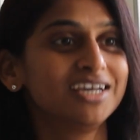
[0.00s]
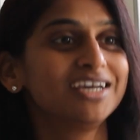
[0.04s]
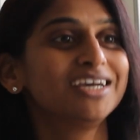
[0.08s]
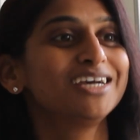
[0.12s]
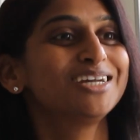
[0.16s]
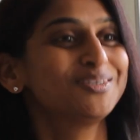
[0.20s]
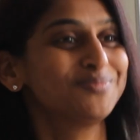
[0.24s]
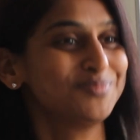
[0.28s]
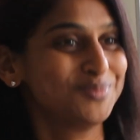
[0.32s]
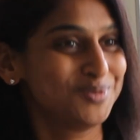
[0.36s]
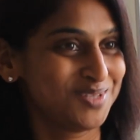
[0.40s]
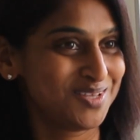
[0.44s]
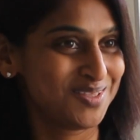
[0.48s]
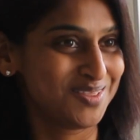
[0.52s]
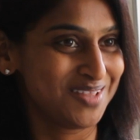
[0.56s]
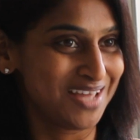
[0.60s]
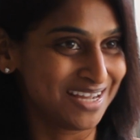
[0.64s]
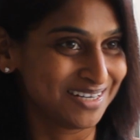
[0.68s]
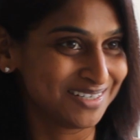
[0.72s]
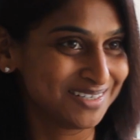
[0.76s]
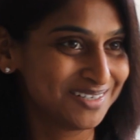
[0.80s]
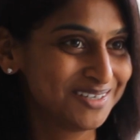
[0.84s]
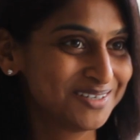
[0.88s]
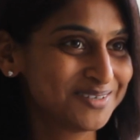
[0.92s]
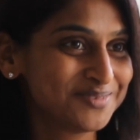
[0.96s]
It's more than
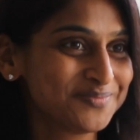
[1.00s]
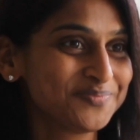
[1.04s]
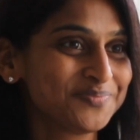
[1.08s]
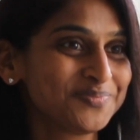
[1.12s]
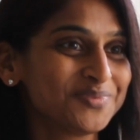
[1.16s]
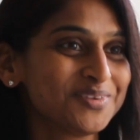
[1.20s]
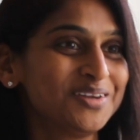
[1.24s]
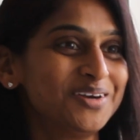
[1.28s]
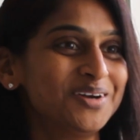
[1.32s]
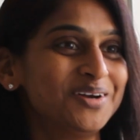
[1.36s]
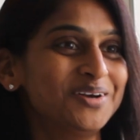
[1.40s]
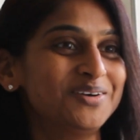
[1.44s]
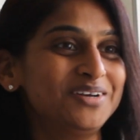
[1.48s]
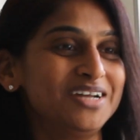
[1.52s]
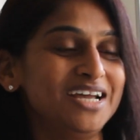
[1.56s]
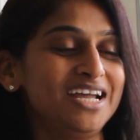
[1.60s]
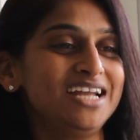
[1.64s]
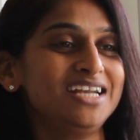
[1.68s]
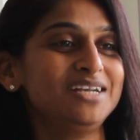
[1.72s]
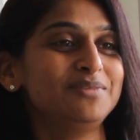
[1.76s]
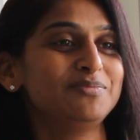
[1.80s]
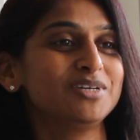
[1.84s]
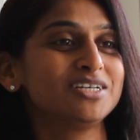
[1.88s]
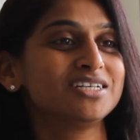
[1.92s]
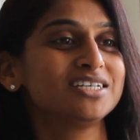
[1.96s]
that,
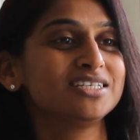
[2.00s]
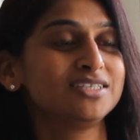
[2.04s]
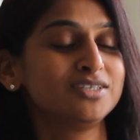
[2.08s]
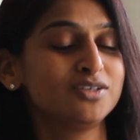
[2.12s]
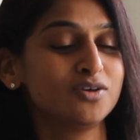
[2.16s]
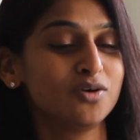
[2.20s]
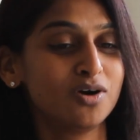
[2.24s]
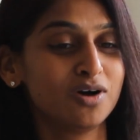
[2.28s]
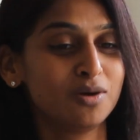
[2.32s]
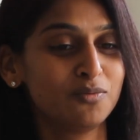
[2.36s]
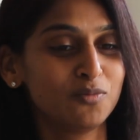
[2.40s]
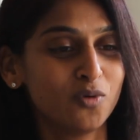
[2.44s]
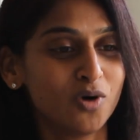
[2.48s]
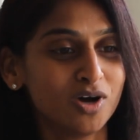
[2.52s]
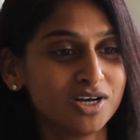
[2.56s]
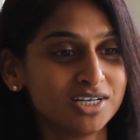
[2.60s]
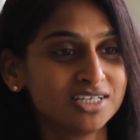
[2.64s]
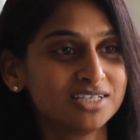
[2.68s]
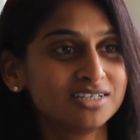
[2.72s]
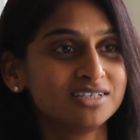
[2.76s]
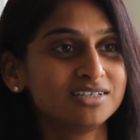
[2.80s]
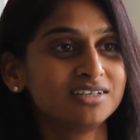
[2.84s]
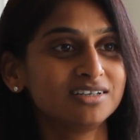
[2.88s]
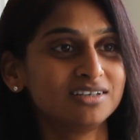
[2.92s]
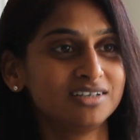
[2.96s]
right? Because your
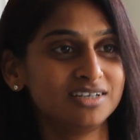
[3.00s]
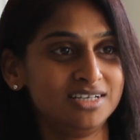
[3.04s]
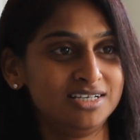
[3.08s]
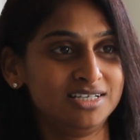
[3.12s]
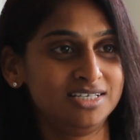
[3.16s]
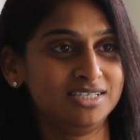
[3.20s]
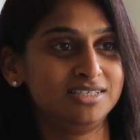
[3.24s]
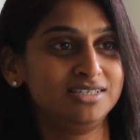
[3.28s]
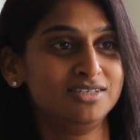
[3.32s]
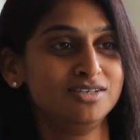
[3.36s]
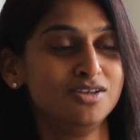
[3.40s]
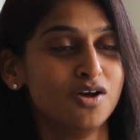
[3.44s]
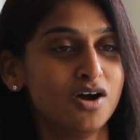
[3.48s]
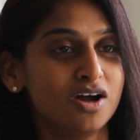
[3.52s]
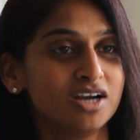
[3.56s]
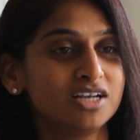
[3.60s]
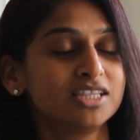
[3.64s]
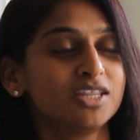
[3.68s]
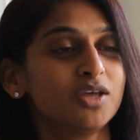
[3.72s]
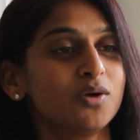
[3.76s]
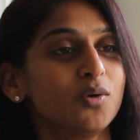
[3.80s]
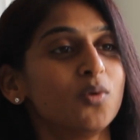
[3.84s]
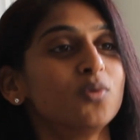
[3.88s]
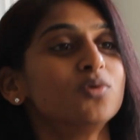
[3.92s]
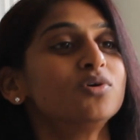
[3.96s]
water is not
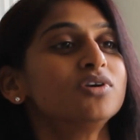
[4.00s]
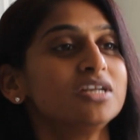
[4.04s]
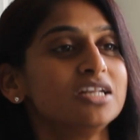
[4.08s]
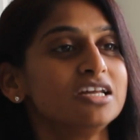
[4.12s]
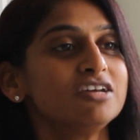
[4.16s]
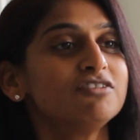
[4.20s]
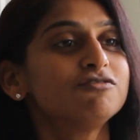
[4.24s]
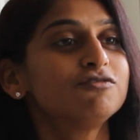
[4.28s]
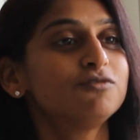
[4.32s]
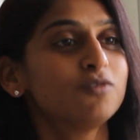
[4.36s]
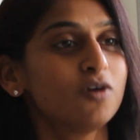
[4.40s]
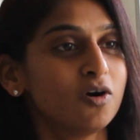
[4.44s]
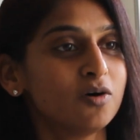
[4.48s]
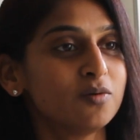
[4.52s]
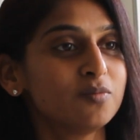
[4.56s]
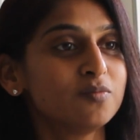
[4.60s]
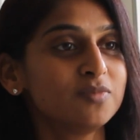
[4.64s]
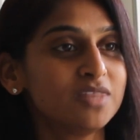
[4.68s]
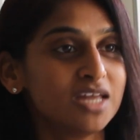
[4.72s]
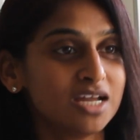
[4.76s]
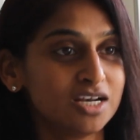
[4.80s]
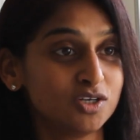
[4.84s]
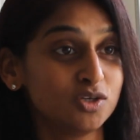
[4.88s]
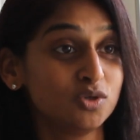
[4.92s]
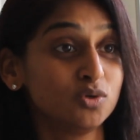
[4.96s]
the only form
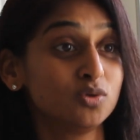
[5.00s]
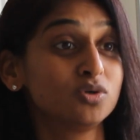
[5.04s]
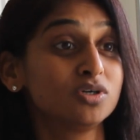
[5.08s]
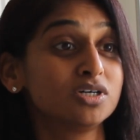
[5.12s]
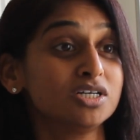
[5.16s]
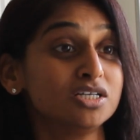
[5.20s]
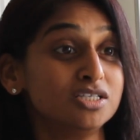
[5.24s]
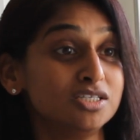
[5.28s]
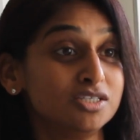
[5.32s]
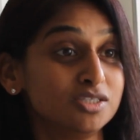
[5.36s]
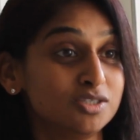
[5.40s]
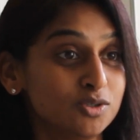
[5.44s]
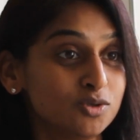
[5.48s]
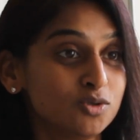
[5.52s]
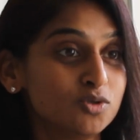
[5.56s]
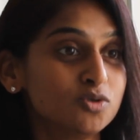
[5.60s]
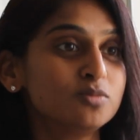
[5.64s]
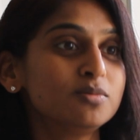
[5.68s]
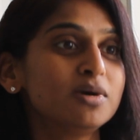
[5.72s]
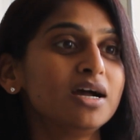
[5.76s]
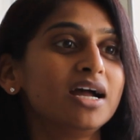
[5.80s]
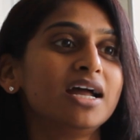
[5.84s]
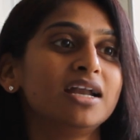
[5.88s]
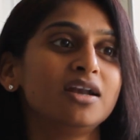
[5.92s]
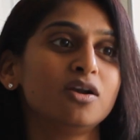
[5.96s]
that you
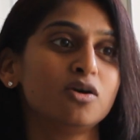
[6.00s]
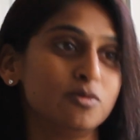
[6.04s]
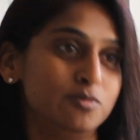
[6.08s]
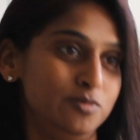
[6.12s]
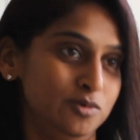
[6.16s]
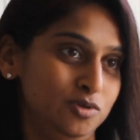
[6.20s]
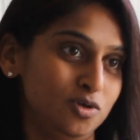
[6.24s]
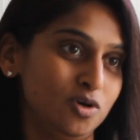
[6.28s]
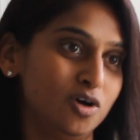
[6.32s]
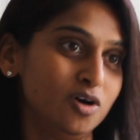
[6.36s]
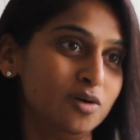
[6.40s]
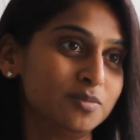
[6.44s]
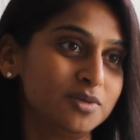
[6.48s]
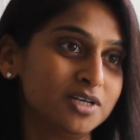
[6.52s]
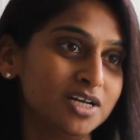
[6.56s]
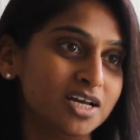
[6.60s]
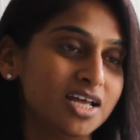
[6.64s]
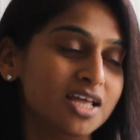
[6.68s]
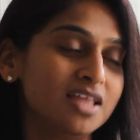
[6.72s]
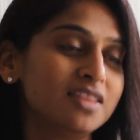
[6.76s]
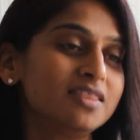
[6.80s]
consume and absorb.